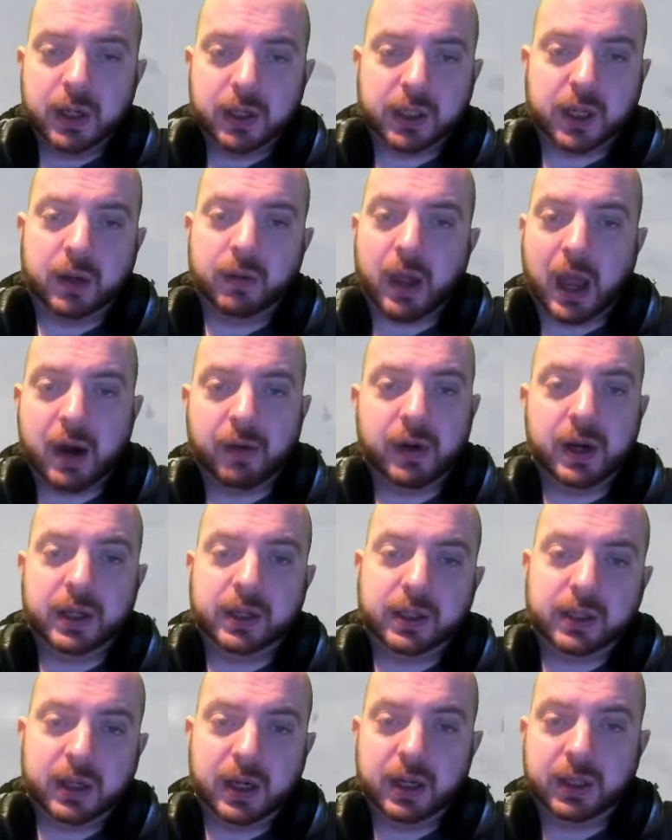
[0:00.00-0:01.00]
So
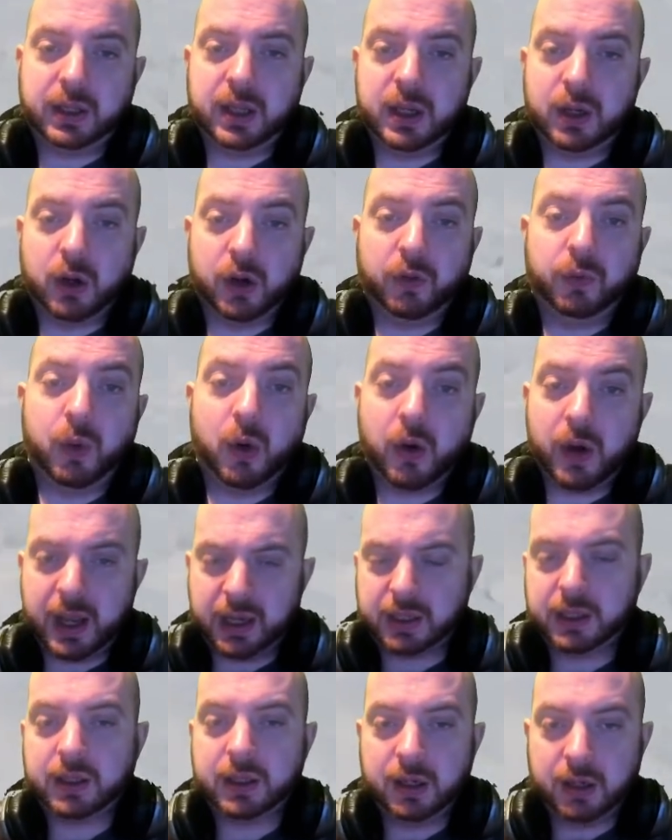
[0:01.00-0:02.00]
Ares is the god of war.
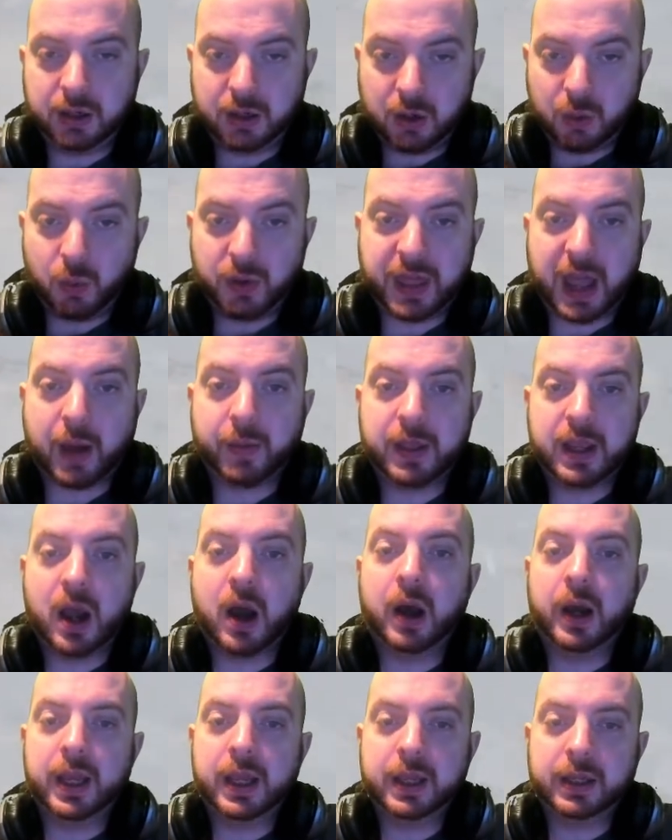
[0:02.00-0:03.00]
It's without the
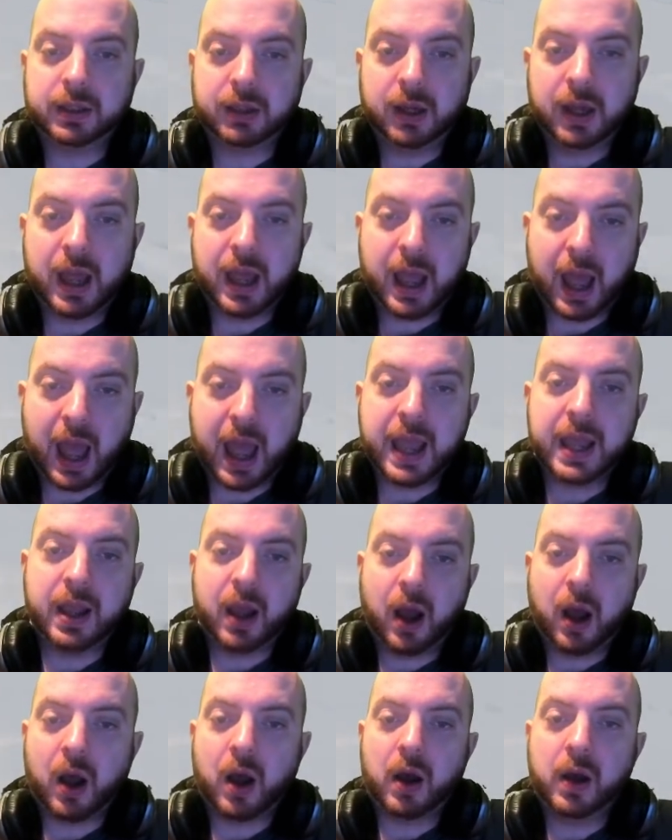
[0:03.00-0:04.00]
I. It's
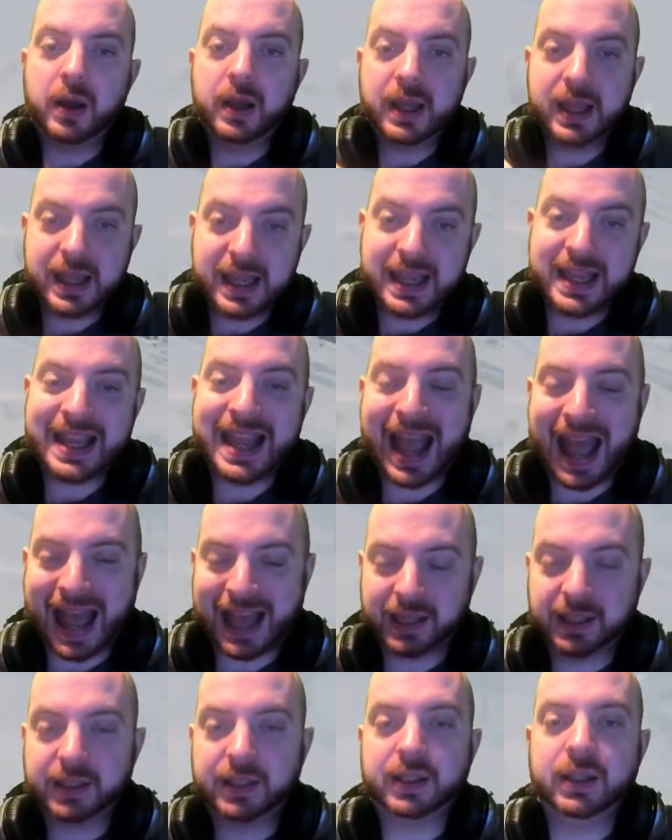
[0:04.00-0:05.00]

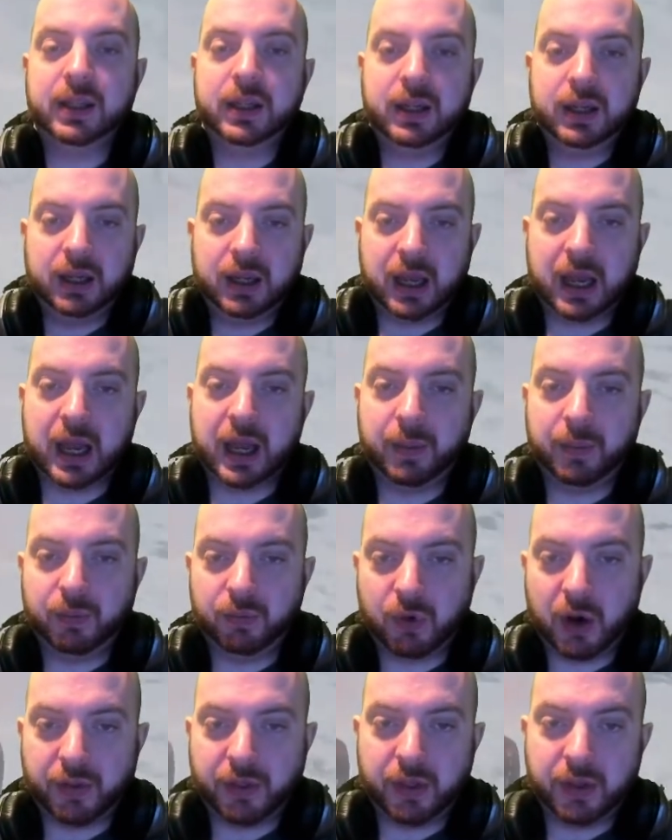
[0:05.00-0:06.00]
Ares.
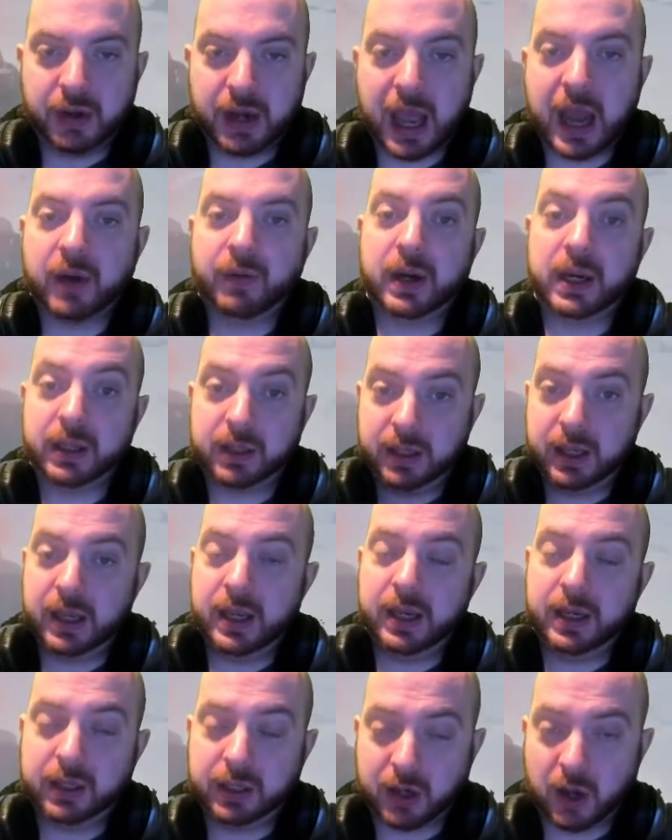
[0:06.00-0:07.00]
Rather than Ares,
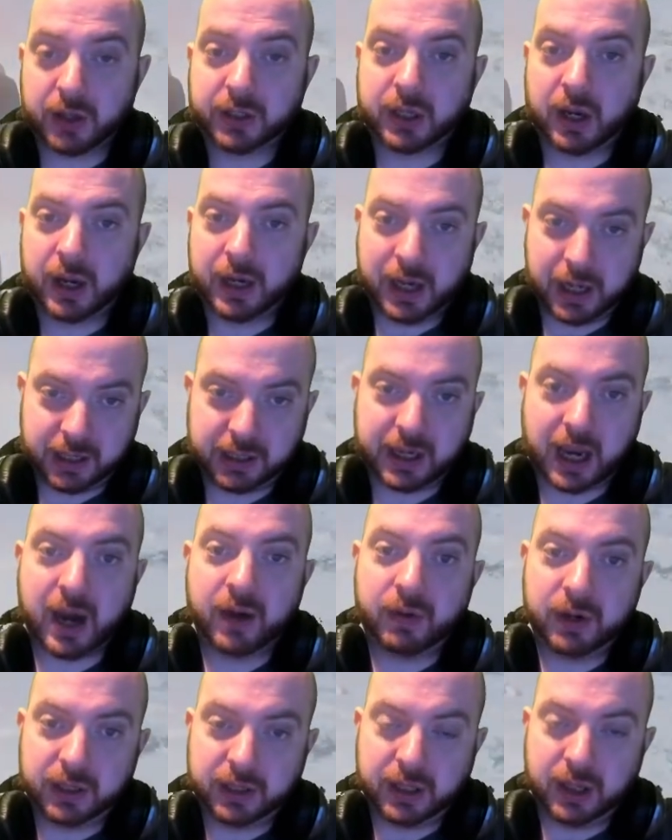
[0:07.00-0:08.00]
the star sign. It's
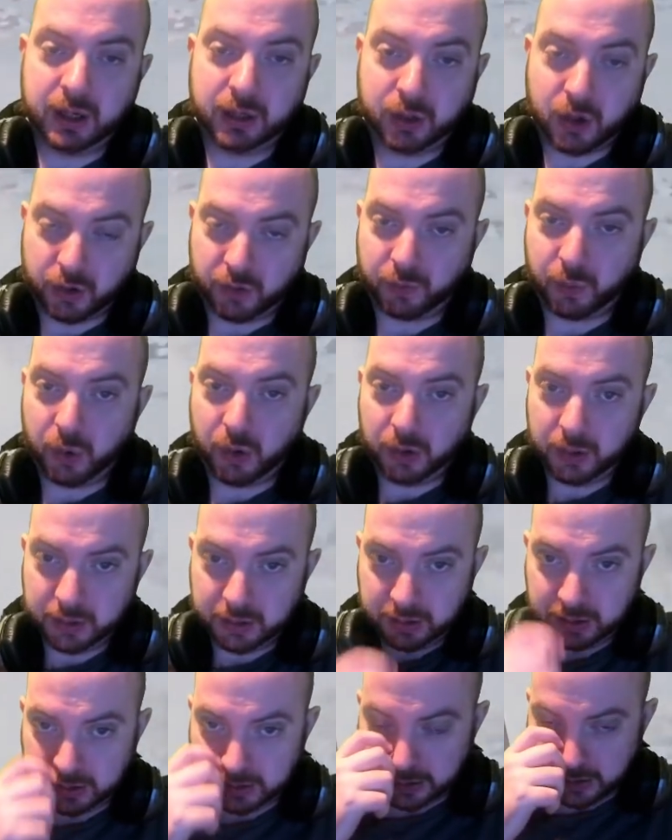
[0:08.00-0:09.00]
Ares, the god of war.
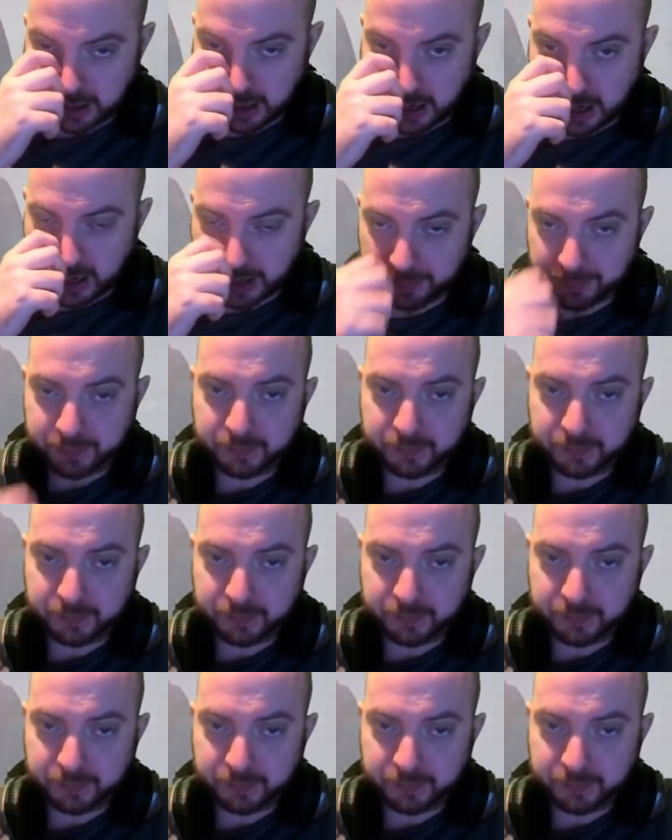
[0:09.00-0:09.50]
I'm